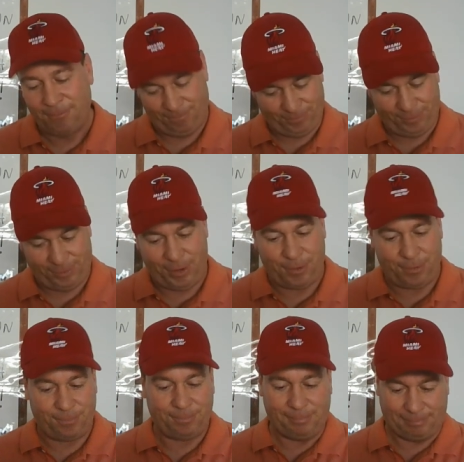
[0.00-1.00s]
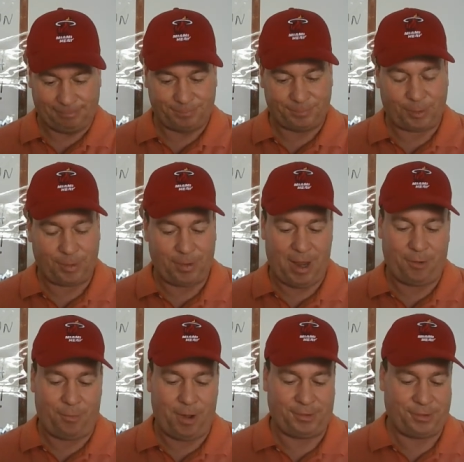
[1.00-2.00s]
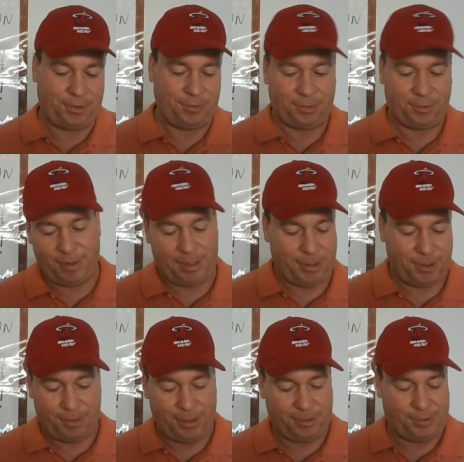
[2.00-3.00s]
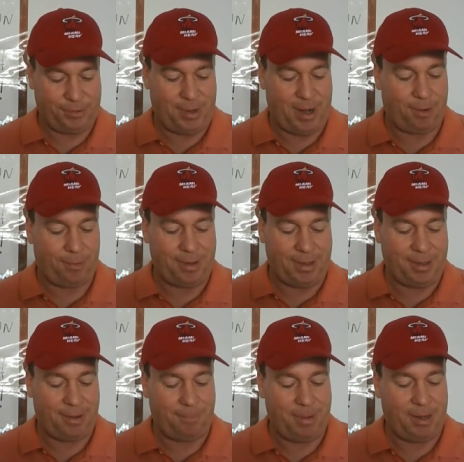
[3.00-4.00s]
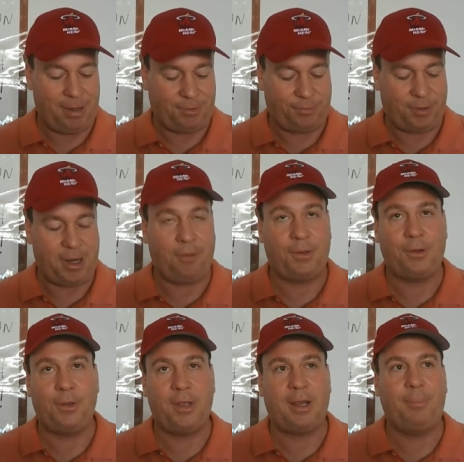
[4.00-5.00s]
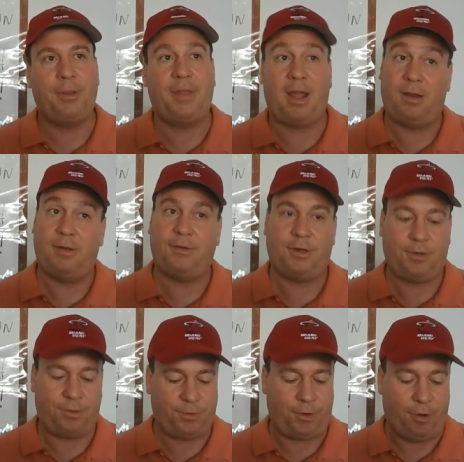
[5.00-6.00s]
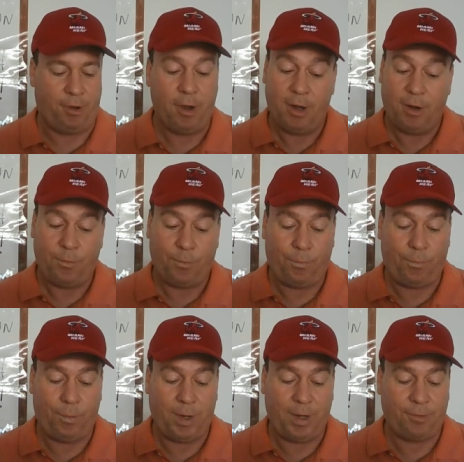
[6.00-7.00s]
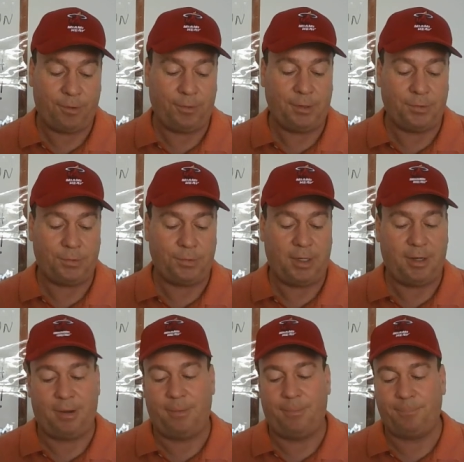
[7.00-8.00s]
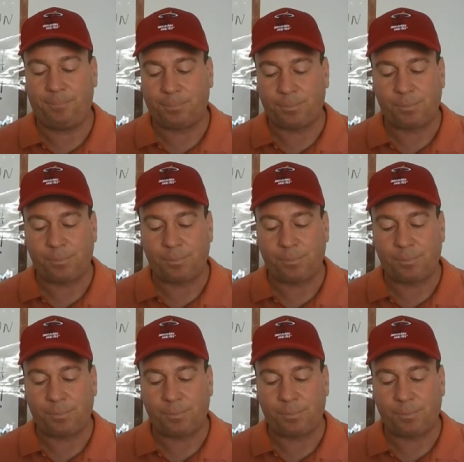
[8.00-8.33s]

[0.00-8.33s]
So I don't want to turn this video into how are we going to get minutes for Kelly Olynyk, but that is a concern. We really do need him